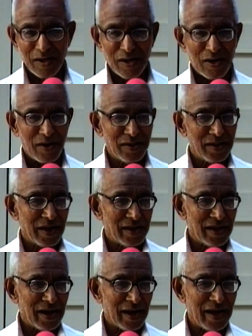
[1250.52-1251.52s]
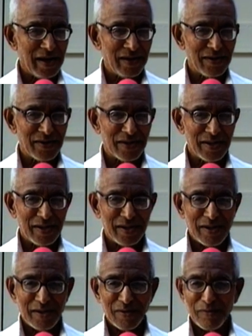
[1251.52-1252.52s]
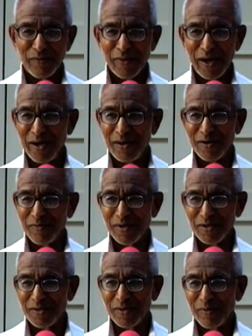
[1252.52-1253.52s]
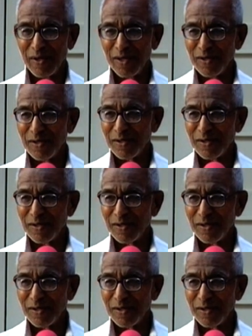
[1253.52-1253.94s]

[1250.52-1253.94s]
On the other hand, mind must be